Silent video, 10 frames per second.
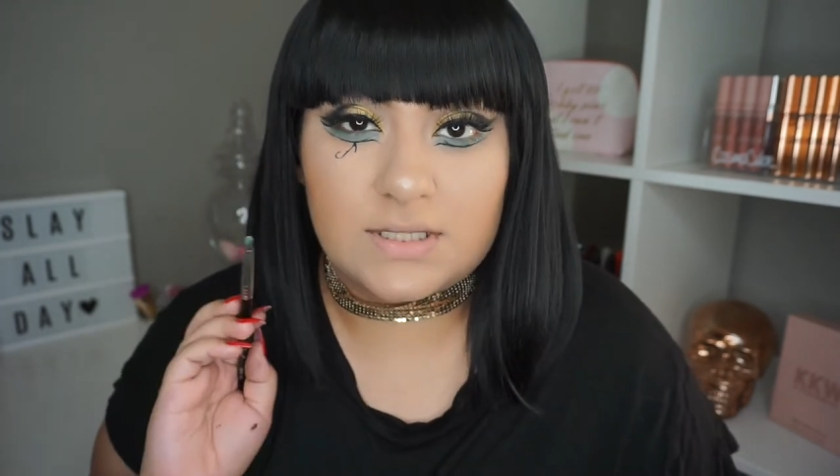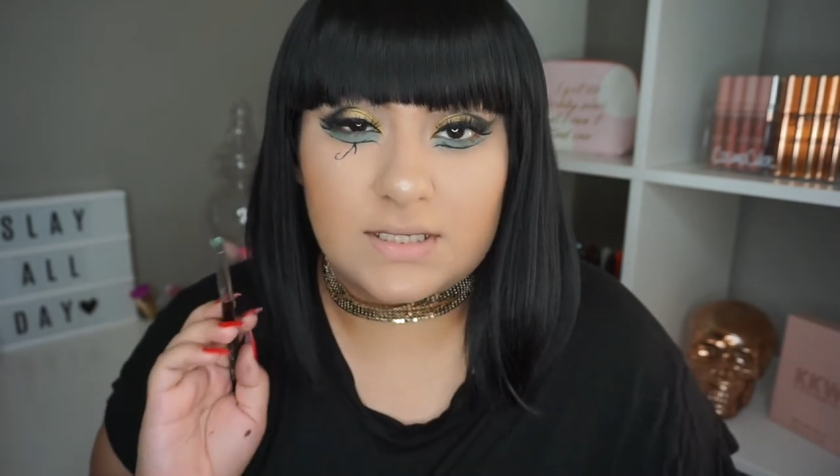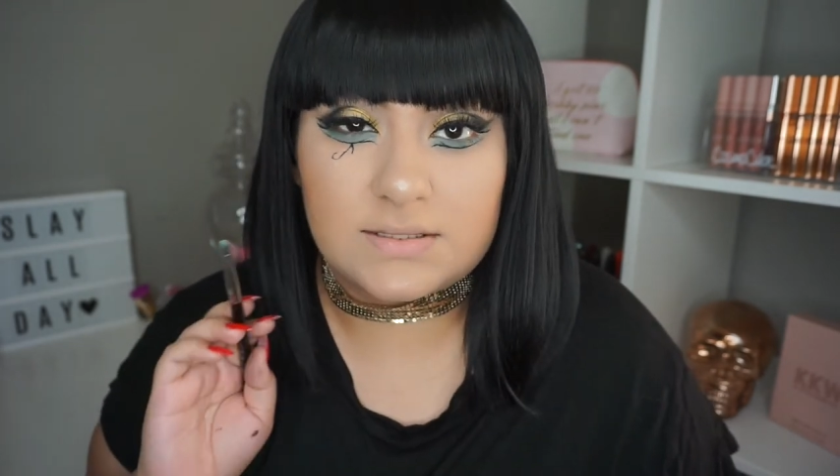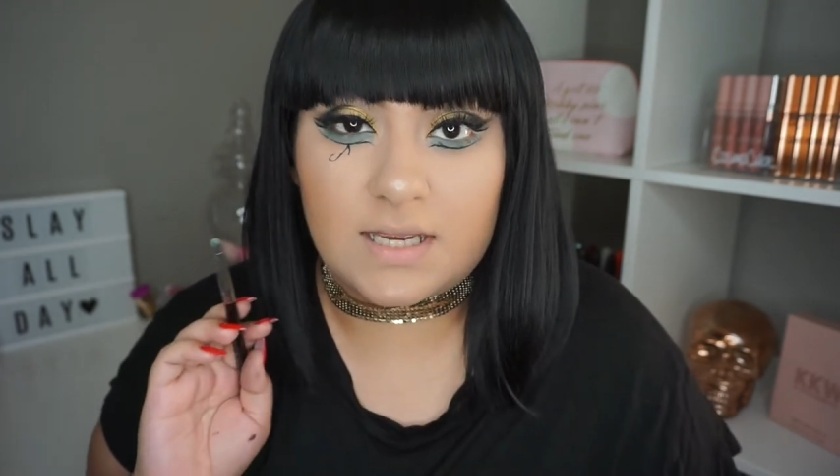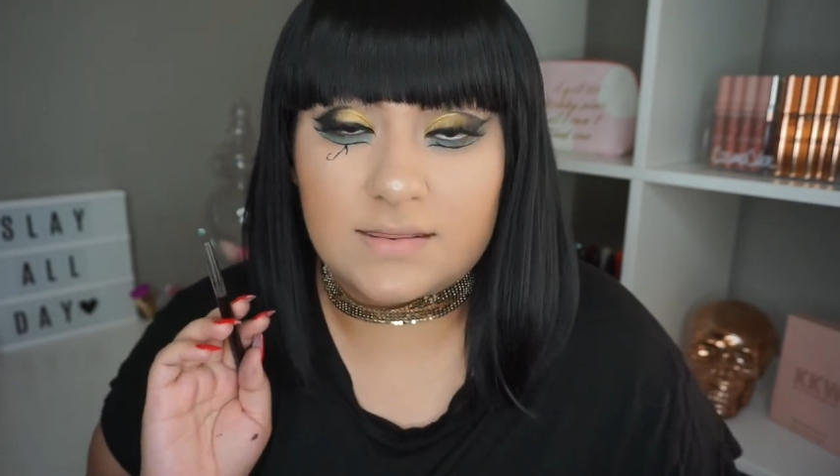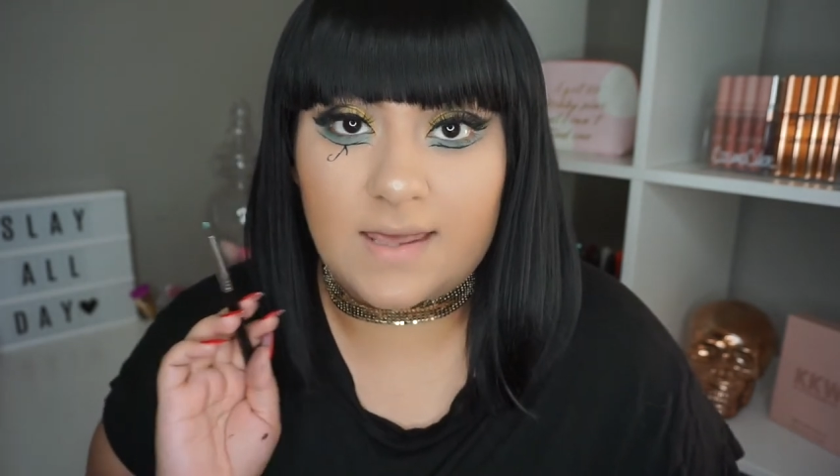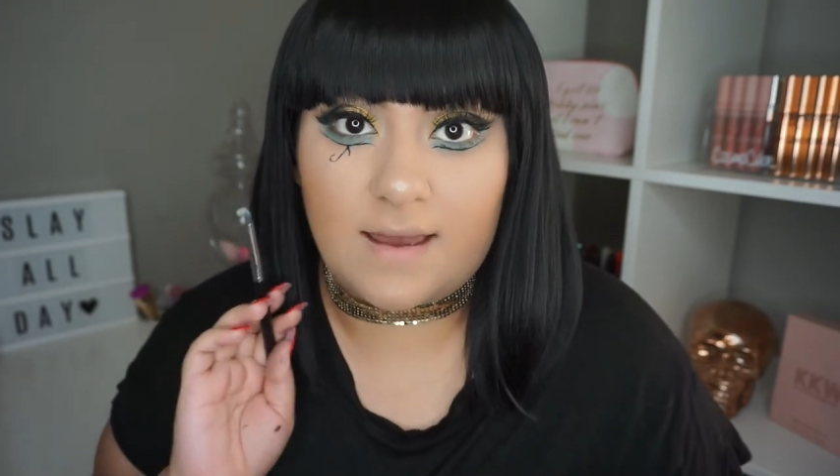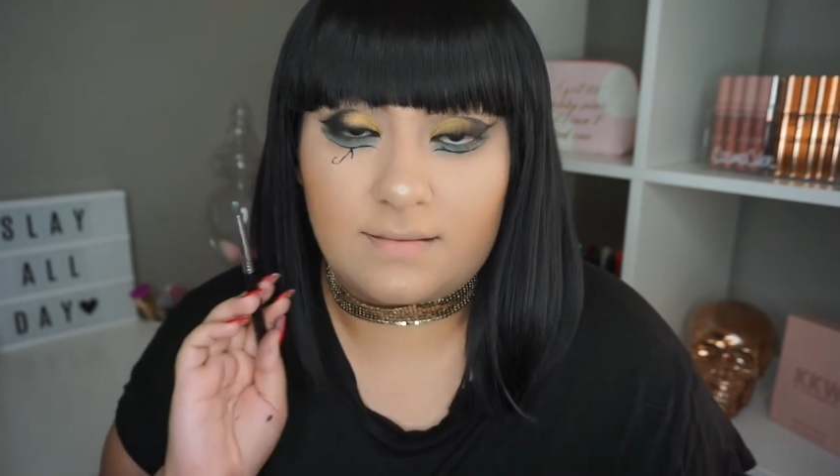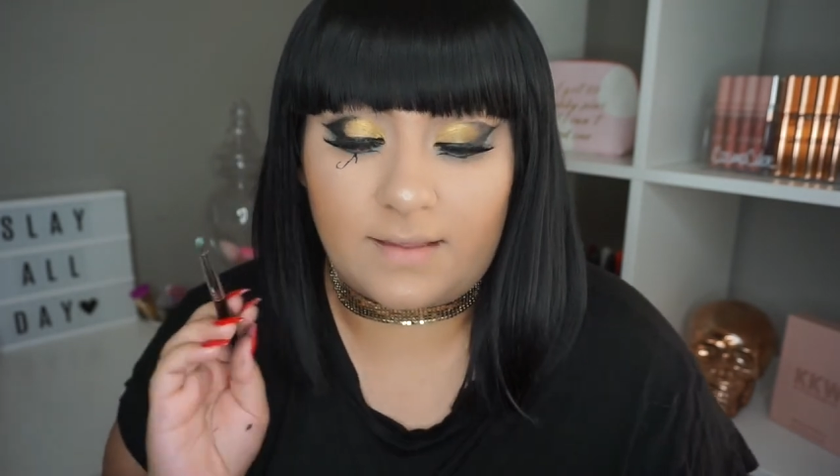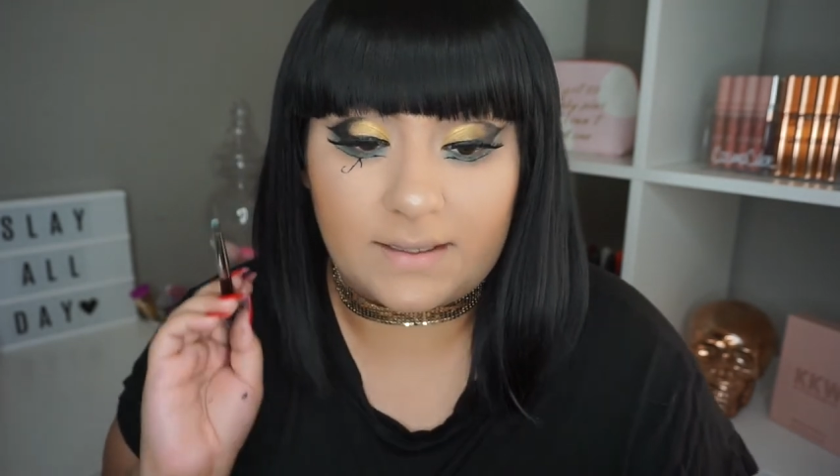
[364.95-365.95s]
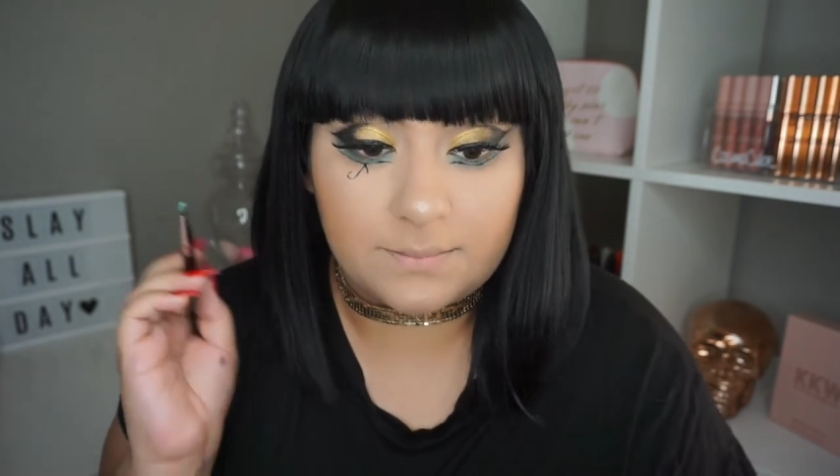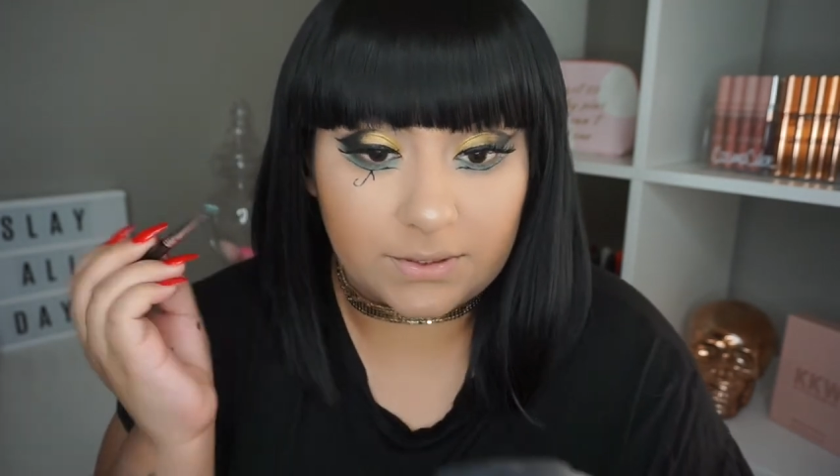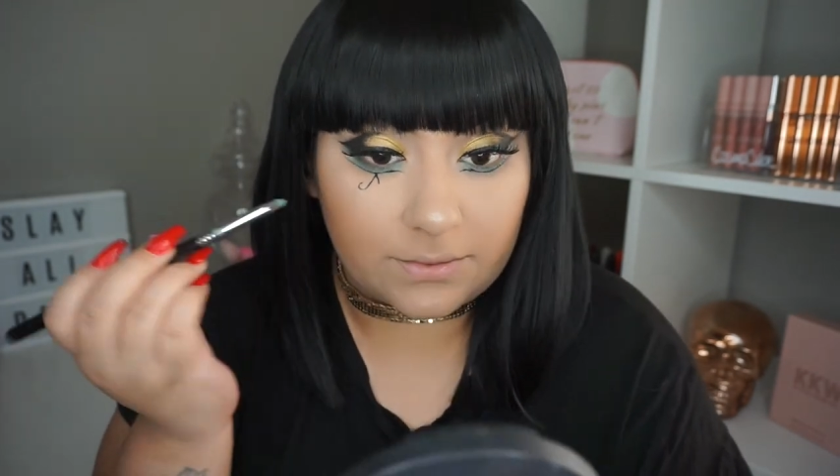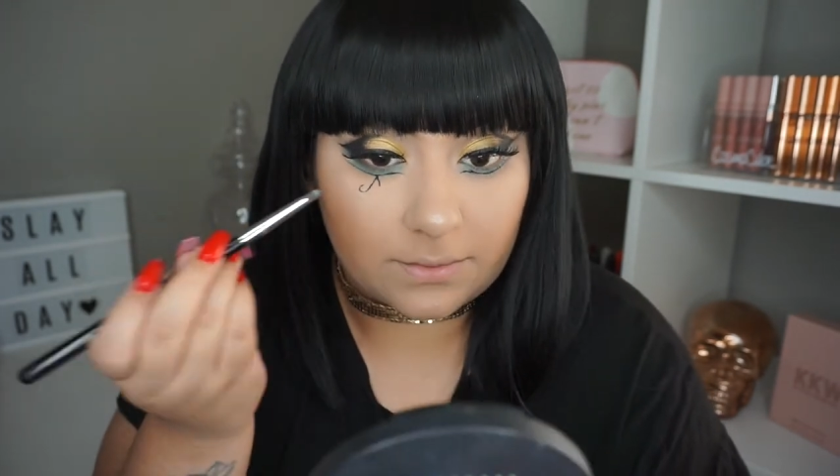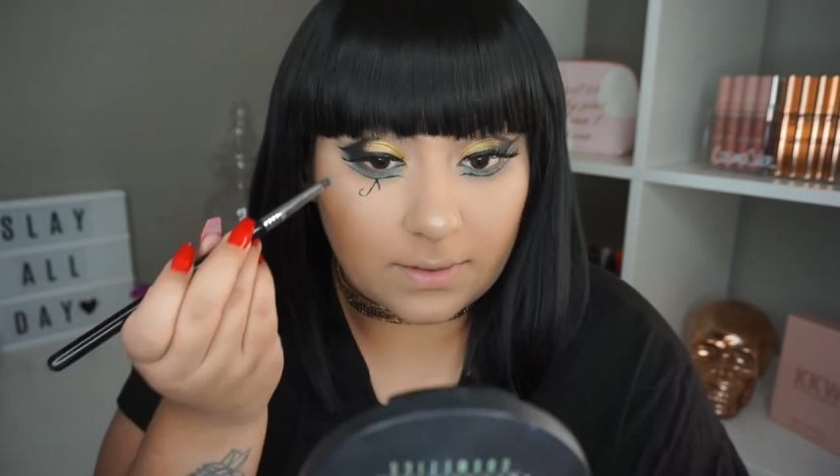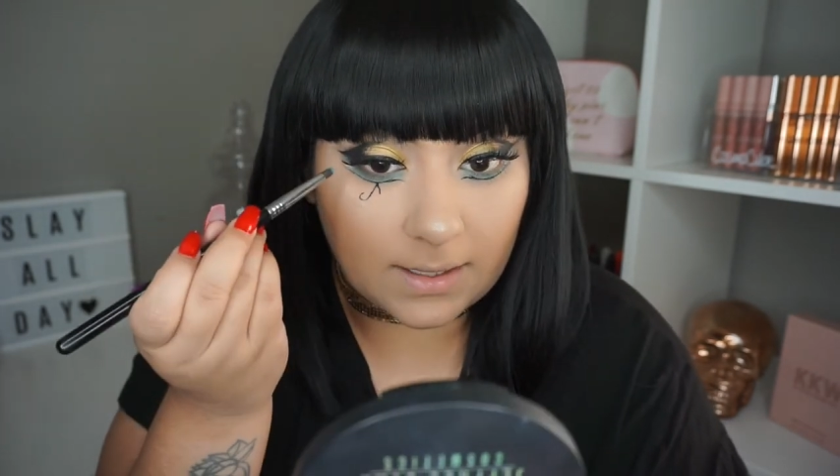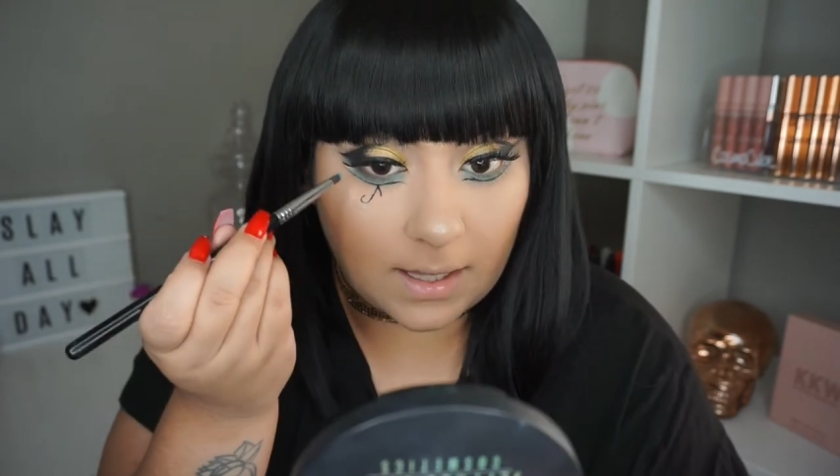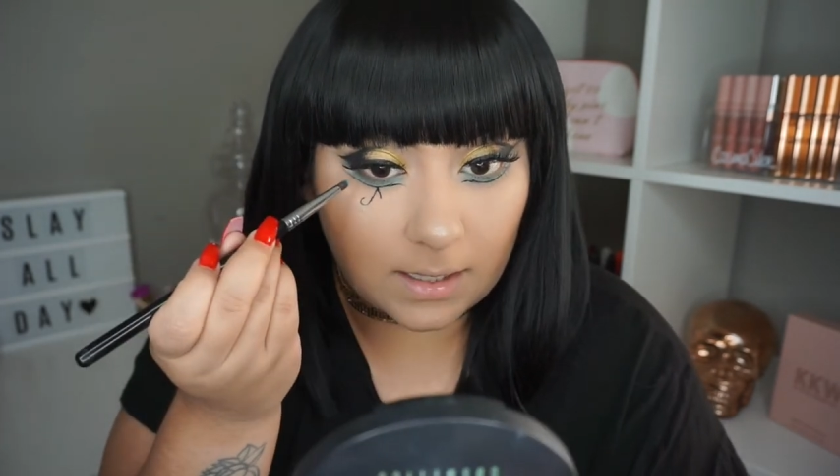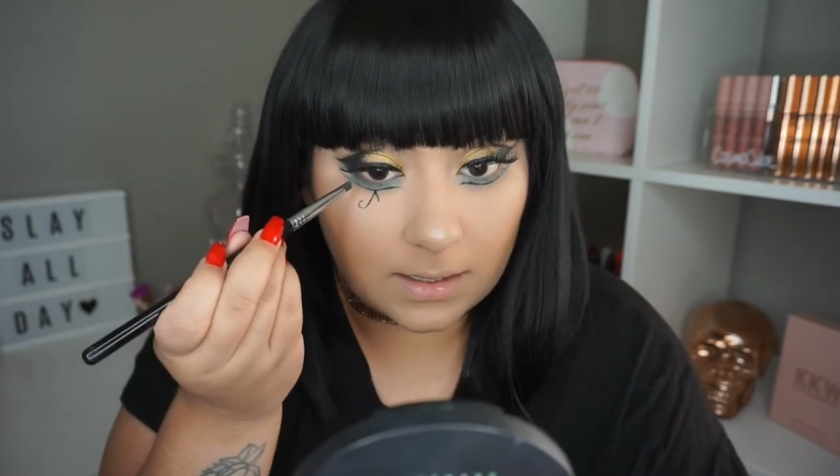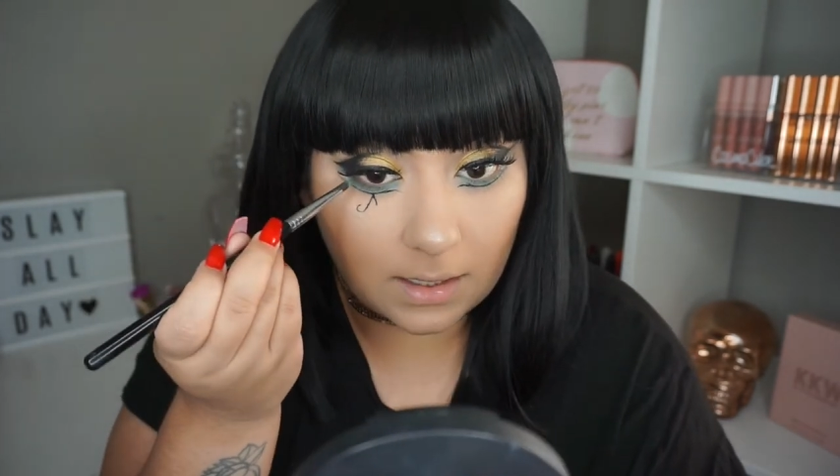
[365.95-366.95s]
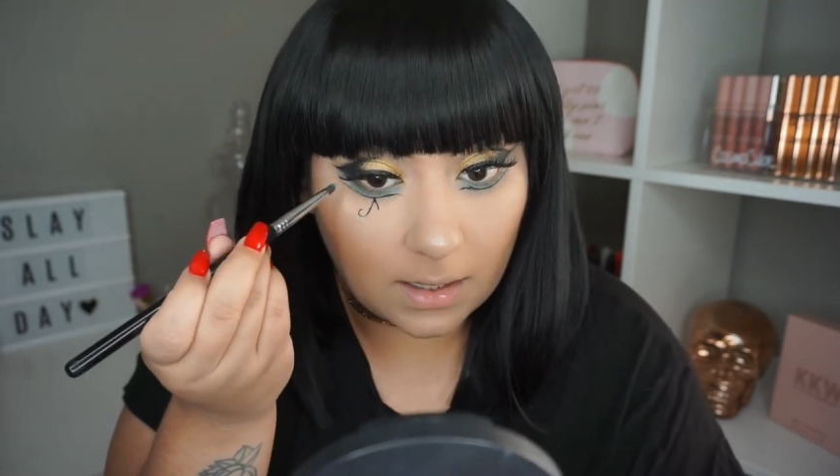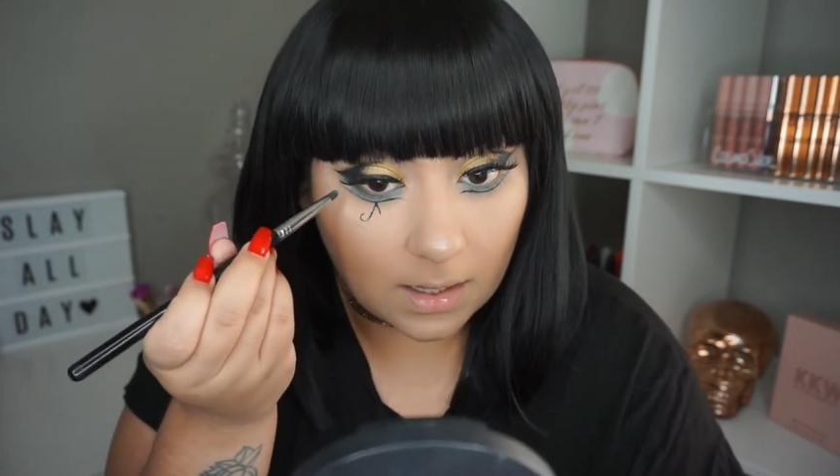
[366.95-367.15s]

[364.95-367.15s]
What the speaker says: gonna take that light blue again